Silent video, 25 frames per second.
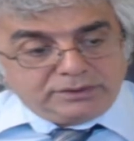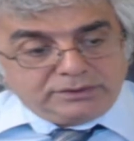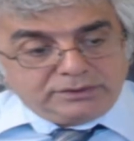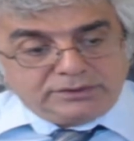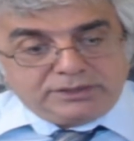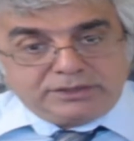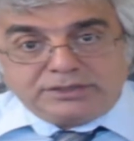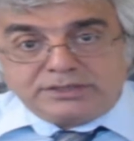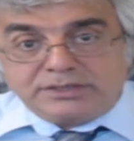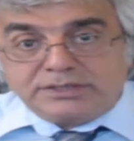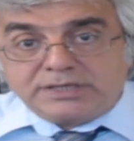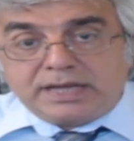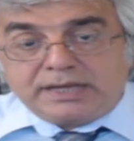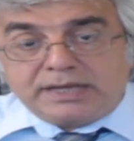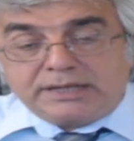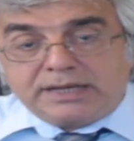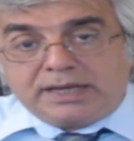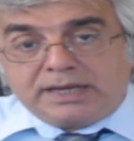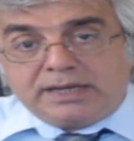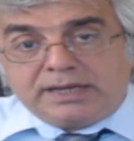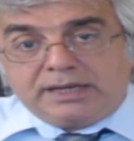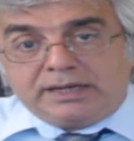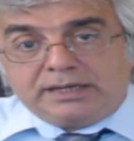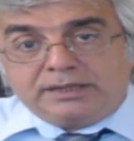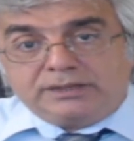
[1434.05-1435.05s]
There is an
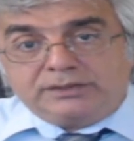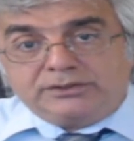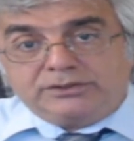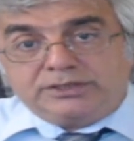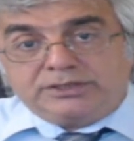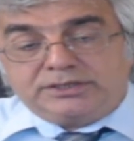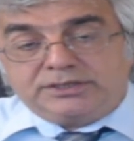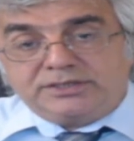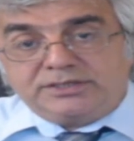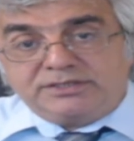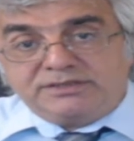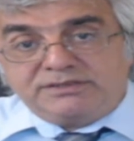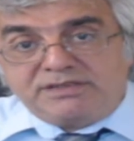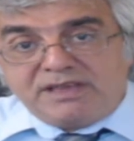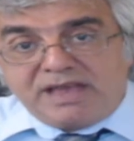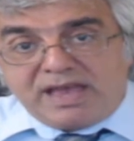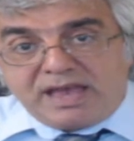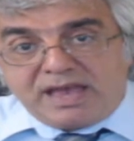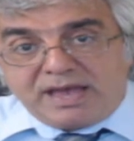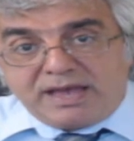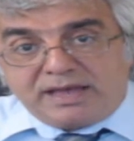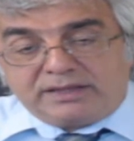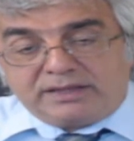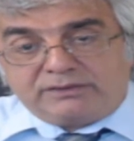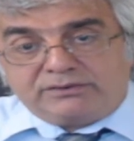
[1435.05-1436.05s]
end, there is
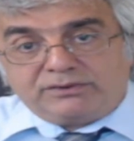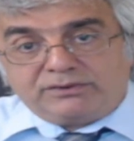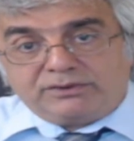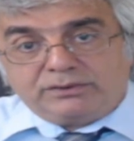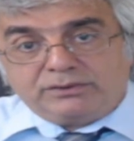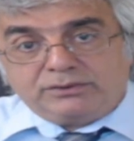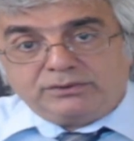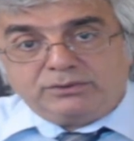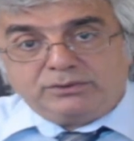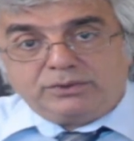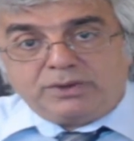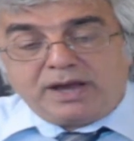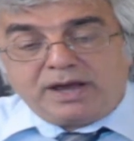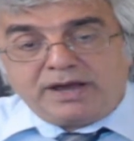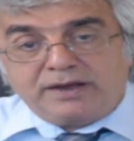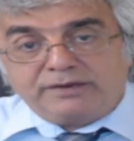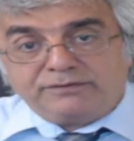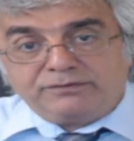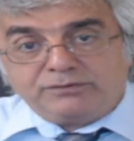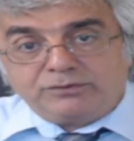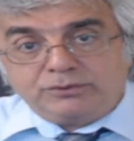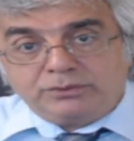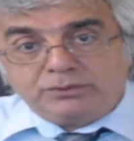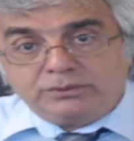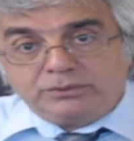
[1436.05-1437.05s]
death, you
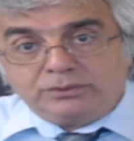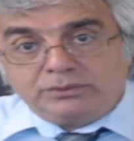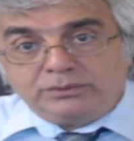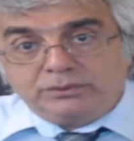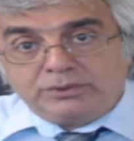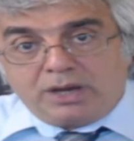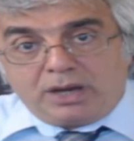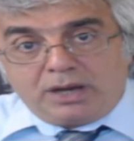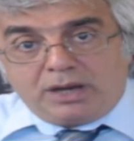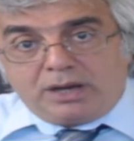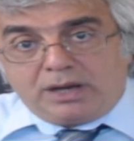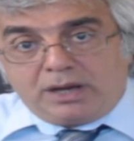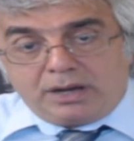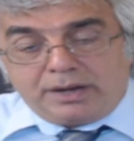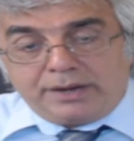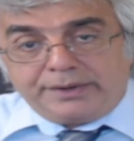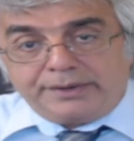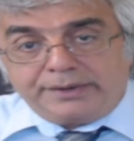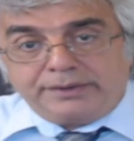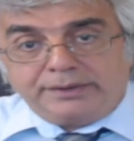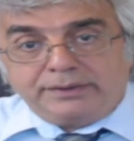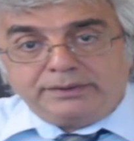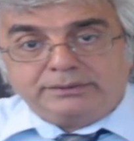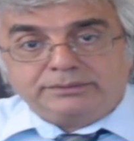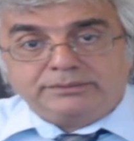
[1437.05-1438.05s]
have to
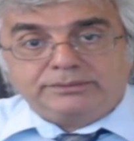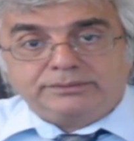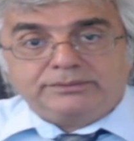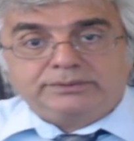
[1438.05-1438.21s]
die.